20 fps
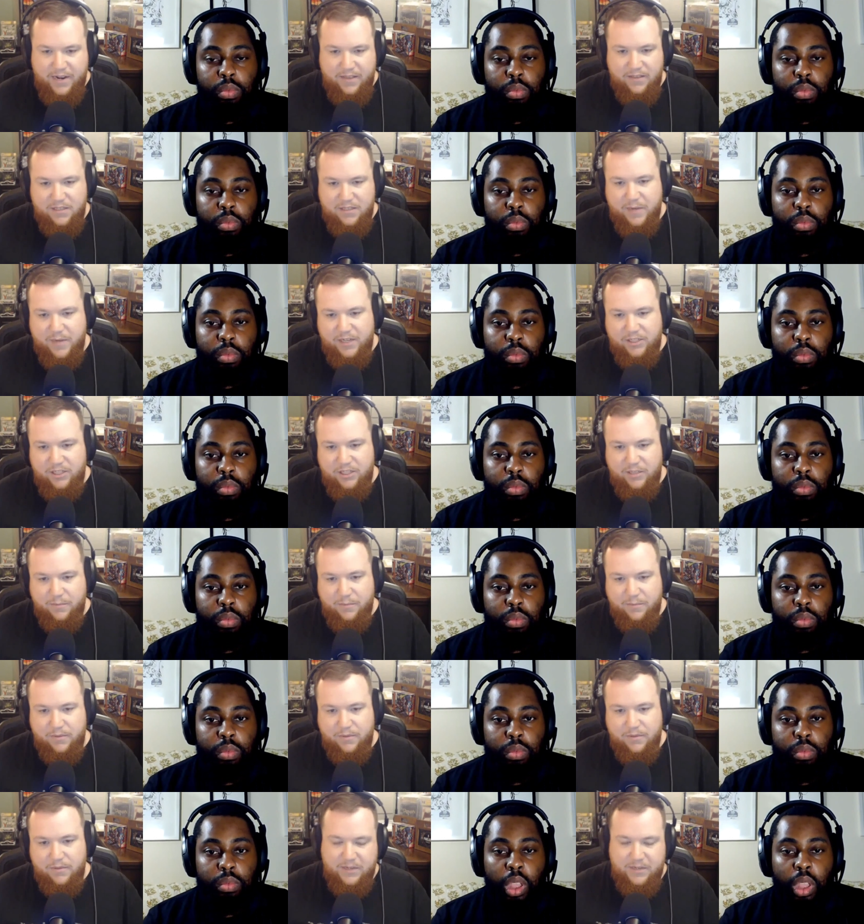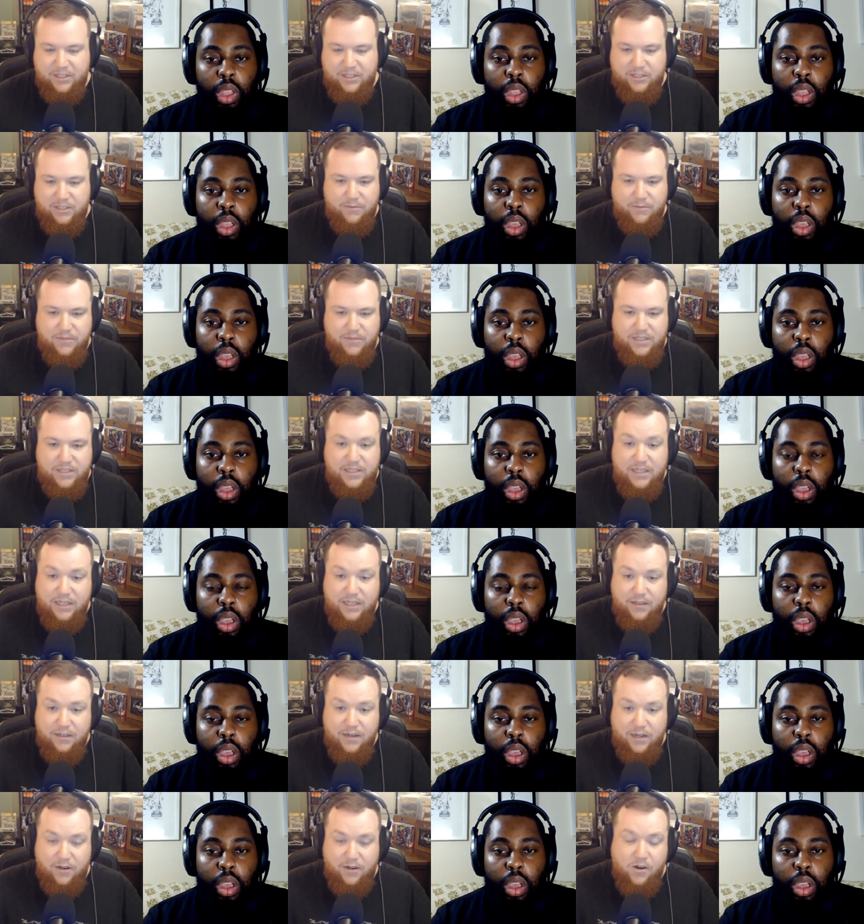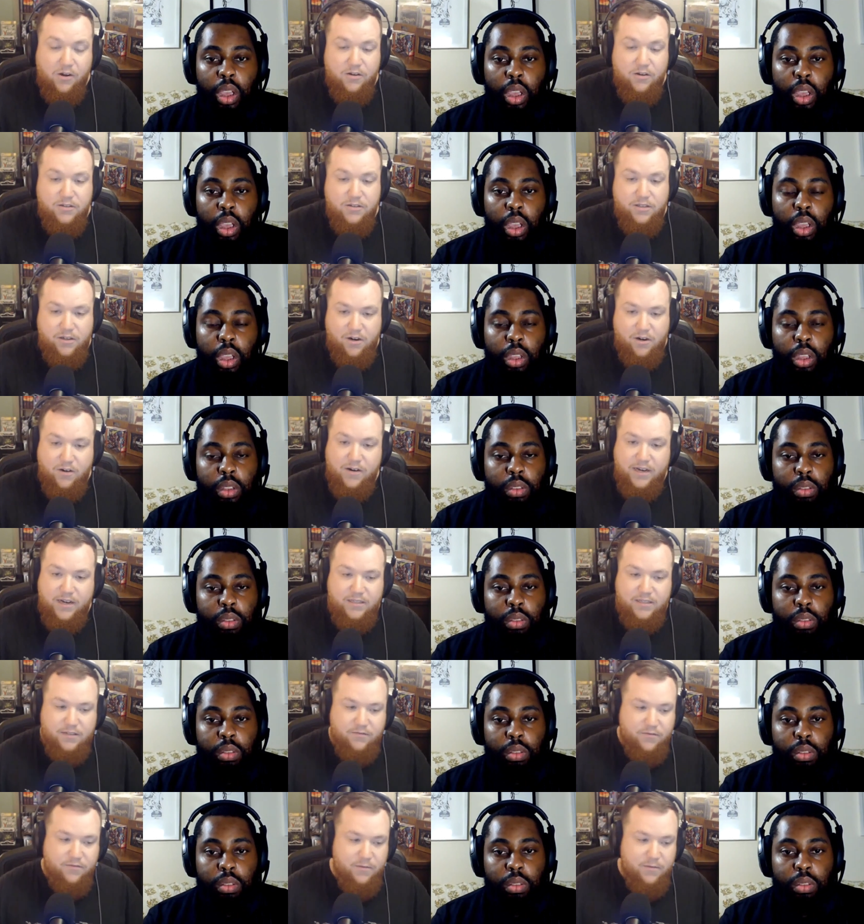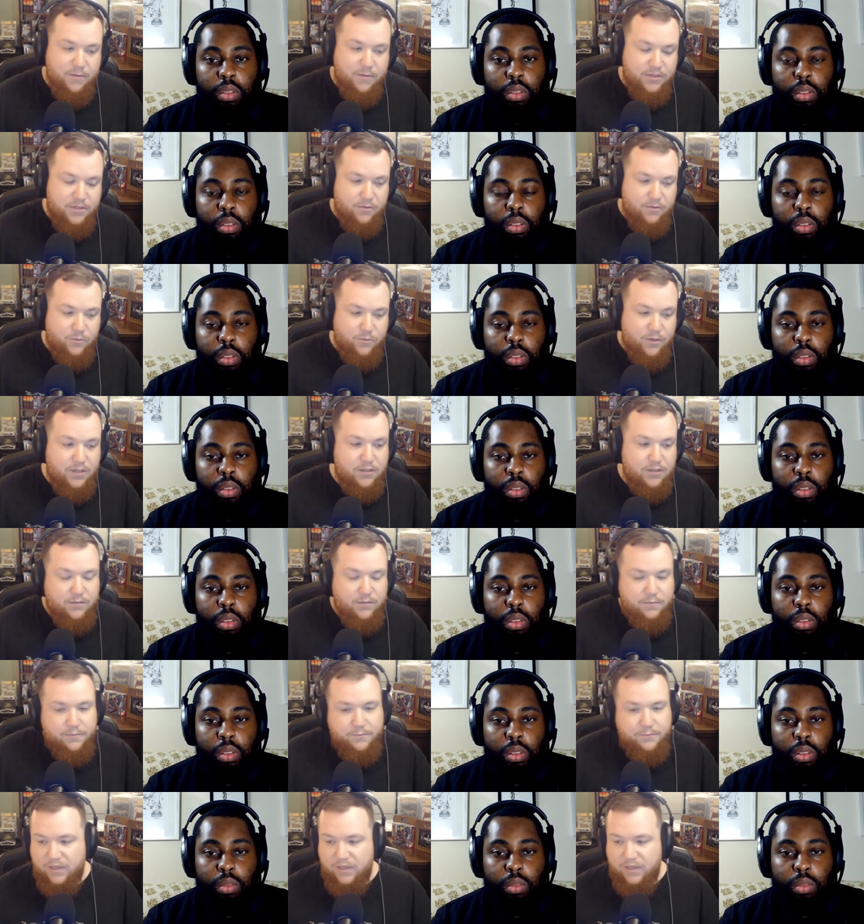Speaker 1: away in the spaceship, the spaceship that was seen and caused the car accident from episode one.